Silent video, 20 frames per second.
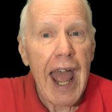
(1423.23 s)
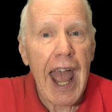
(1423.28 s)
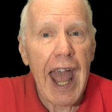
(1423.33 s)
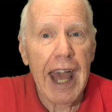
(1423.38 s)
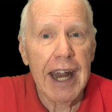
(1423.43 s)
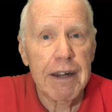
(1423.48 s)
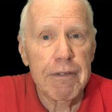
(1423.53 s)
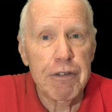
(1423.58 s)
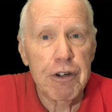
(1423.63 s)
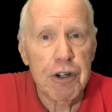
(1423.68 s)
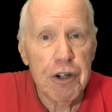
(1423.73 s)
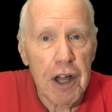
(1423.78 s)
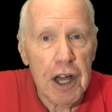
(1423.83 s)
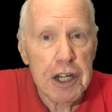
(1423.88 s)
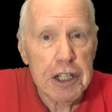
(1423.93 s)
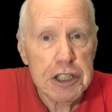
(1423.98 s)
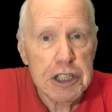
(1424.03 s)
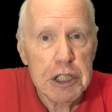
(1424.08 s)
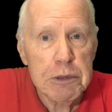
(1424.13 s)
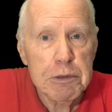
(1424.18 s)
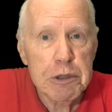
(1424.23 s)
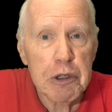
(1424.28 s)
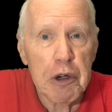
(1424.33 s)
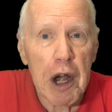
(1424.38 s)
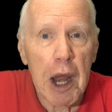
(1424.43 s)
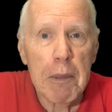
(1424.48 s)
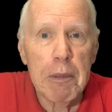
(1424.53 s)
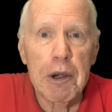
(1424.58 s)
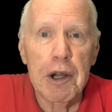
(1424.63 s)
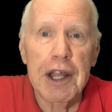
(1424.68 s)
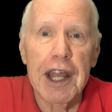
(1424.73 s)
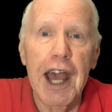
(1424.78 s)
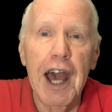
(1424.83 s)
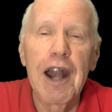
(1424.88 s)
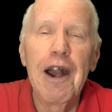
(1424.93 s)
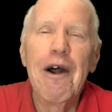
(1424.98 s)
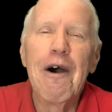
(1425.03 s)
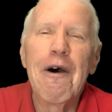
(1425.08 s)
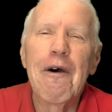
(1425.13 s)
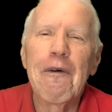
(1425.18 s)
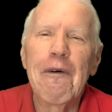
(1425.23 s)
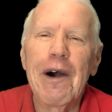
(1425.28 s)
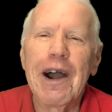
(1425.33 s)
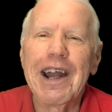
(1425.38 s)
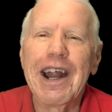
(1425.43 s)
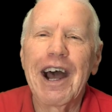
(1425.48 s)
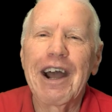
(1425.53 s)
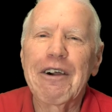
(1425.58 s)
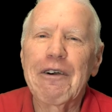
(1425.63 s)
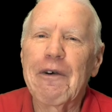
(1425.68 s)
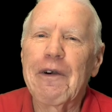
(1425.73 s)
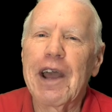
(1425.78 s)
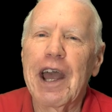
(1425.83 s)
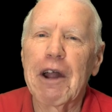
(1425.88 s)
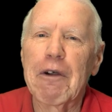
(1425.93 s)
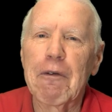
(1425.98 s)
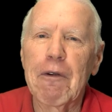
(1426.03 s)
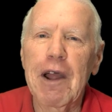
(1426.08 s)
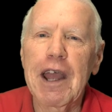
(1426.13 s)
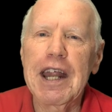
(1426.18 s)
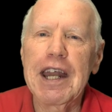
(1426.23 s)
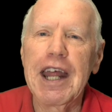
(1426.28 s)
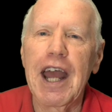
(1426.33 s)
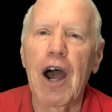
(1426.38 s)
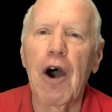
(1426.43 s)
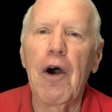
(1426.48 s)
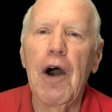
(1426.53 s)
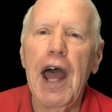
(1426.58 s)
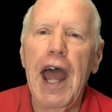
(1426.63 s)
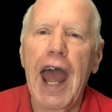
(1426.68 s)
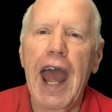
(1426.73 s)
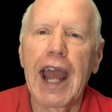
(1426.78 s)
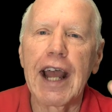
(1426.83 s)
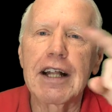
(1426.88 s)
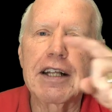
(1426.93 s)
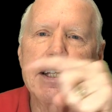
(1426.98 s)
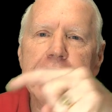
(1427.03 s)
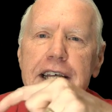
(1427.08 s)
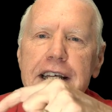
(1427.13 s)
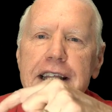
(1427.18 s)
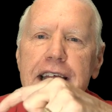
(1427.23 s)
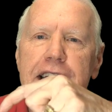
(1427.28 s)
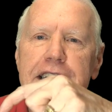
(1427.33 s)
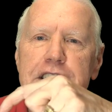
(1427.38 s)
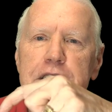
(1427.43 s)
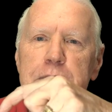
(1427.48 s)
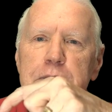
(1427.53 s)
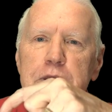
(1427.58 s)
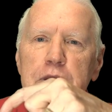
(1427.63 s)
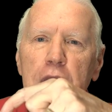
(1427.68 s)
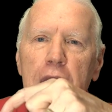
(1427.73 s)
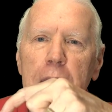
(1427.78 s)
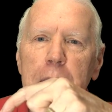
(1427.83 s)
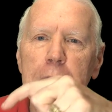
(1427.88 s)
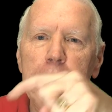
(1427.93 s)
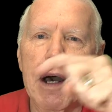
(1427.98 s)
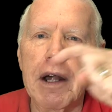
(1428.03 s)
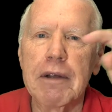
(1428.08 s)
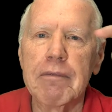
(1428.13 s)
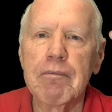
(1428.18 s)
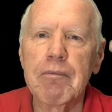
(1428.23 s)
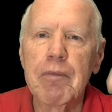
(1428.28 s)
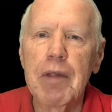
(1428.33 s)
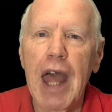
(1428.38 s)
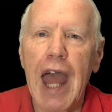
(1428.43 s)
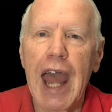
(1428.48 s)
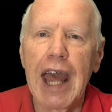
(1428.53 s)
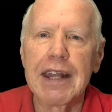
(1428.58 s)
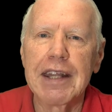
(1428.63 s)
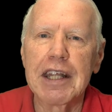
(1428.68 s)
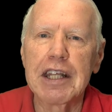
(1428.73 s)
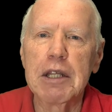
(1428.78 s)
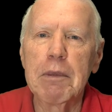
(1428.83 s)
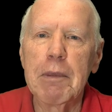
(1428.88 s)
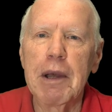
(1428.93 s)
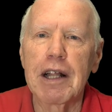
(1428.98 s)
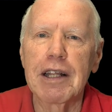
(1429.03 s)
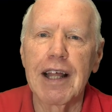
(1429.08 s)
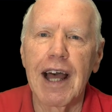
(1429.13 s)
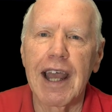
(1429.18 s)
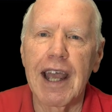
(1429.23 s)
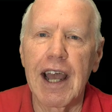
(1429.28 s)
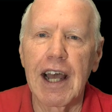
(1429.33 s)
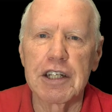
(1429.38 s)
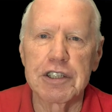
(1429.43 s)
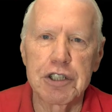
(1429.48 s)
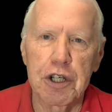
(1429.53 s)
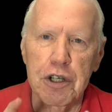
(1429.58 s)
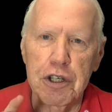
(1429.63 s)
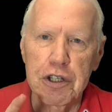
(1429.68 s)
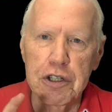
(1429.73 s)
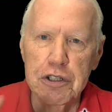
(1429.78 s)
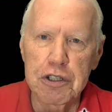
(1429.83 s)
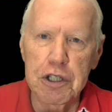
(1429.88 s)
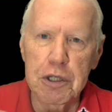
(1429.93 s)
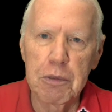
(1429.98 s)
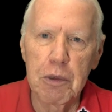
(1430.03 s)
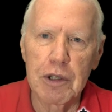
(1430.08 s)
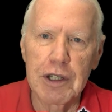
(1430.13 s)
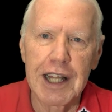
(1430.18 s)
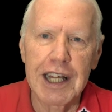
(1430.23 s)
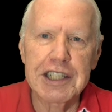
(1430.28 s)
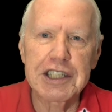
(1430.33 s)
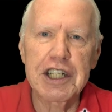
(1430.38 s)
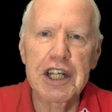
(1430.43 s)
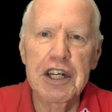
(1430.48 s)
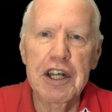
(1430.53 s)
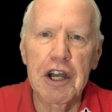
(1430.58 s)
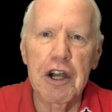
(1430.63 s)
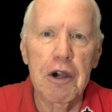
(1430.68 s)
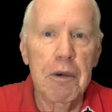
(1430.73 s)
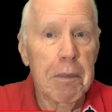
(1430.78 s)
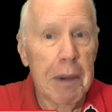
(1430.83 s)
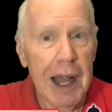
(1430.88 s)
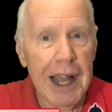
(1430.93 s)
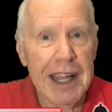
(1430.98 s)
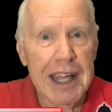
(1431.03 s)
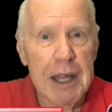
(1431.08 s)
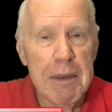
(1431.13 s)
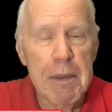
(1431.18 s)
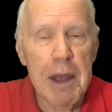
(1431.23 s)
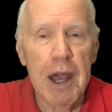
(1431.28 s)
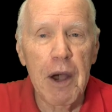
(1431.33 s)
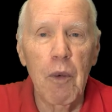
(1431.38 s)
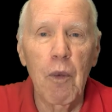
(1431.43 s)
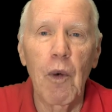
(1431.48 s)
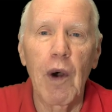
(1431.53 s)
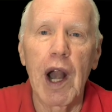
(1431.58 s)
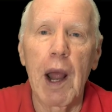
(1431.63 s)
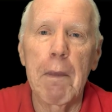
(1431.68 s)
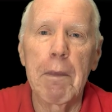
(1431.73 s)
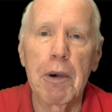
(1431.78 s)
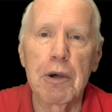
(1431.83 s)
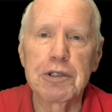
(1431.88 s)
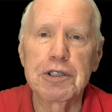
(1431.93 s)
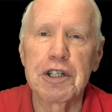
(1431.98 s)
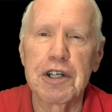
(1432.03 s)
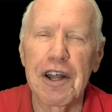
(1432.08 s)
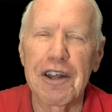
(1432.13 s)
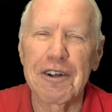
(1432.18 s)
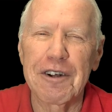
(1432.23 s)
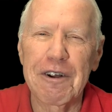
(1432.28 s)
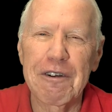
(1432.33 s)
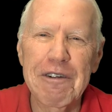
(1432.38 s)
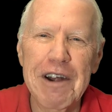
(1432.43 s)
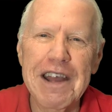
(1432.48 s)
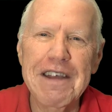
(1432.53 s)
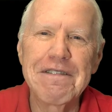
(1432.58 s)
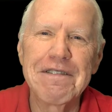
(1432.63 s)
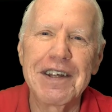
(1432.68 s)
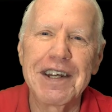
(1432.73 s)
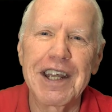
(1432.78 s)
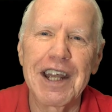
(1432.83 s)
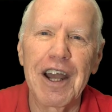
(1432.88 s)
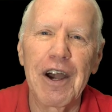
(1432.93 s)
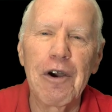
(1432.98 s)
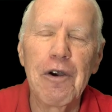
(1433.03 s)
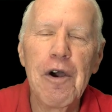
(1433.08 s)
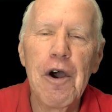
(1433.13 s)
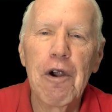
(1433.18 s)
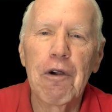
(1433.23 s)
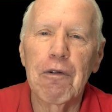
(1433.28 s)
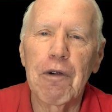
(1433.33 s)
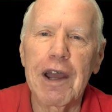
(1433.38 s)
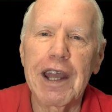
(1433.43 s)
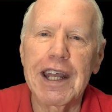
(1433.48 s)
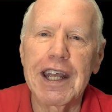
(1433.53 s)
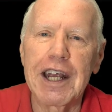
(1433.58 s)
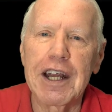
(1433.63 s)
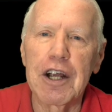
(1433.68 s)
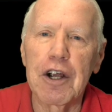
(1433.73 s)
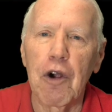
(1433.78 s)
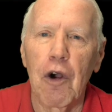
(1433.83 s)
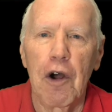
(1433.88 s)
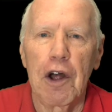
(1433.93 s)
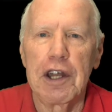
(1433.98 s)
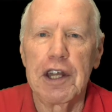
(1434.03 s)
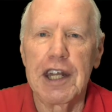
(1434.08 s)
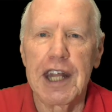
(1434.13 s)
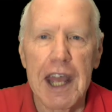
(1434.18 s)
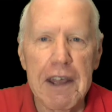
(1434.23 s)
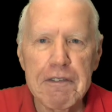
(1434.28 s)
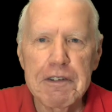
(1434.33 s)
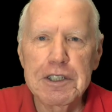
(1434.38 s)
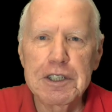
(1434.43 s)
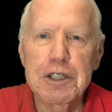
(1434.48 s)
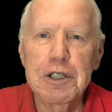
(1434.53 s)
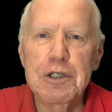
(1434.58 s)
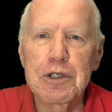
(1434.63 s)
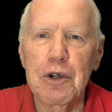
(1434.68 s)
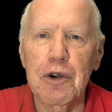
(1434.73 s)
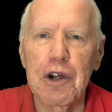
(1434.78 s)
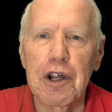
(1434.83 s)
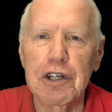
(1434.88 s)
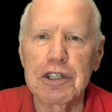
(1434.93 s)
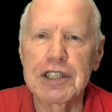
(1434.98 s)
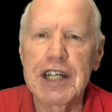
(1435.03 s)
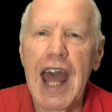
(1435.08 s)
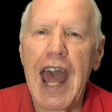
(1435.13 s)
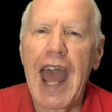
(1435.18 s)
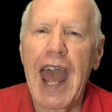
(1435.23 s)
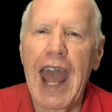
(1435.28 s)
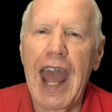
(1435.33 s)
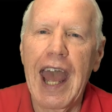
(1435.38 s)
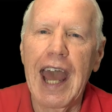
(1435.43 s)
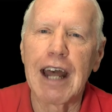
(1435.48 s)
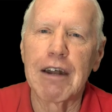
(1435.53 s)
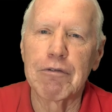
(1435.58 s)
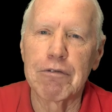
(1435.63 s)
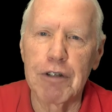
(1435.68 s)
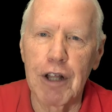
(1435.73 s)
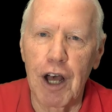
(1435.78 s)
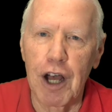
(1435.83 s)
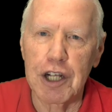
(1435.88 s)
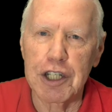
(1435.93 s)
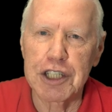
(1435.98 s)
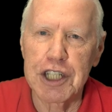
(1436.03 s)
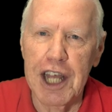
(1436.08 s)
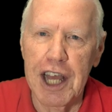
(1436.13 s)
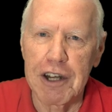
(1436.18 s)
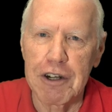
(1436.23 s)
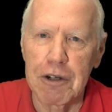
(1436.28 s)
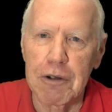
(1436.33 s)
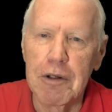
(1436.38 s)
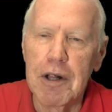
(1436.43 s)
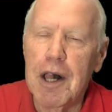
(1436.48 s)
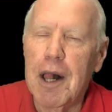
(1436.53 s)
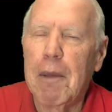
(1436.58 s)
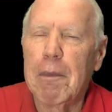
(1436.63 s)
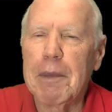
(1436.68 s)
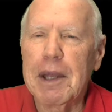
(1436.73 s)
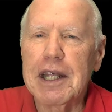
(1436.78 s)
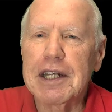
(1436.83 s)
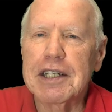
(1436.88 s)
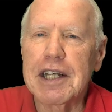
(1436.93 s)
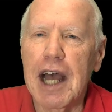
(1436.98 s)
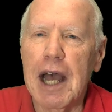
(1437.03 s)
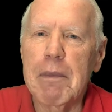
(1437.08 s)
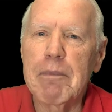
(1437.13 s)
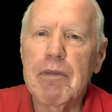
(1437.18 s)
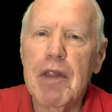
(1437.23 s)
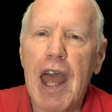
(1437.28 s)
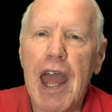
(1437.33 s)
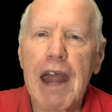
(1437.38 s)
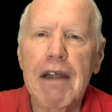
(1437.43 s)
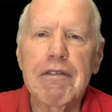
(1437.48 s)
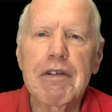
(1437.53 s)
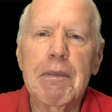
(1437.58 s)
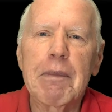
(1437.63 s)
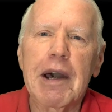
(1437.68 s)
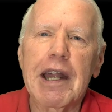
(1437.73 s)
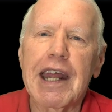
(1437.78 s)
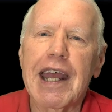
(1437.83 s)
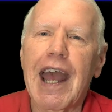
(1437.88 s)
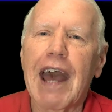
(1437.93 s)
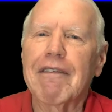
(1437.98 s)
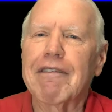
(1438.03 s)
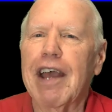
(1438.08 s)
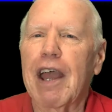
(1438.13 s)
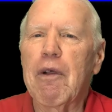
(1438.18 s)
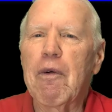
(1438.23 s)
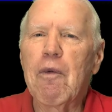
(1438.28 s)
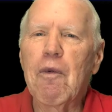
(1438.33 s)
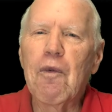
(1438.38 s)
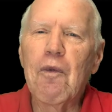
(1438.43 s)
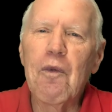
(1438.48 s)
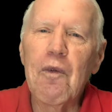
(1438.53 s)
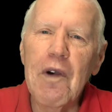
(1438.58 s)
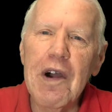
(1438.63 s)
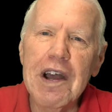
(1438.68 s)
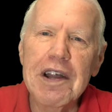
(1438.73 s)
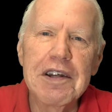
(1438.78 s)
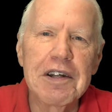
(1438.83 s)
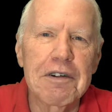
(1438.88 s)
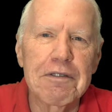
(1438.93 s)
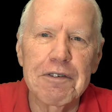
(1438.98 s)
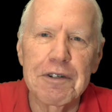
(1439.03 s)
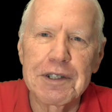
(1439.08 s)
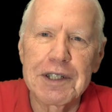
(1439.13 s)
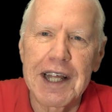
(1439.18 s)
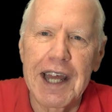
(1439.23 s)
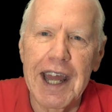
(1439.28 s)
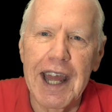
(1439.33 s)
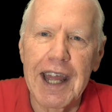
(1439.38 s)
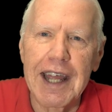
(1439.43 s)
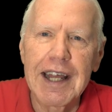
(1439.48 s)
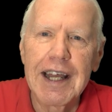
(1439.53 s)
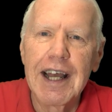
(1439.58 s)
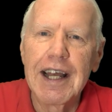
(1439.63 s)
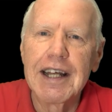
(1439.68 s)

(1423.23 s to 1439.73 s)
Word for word: And if you're not a subscriber yet, why not go ahead right now and click that subscribe button and then the bell icon so YouTube will let you know by email when I post another great video right here on David's Tutorials and Vlog Channel. Meantime, everybody have a wonderful day.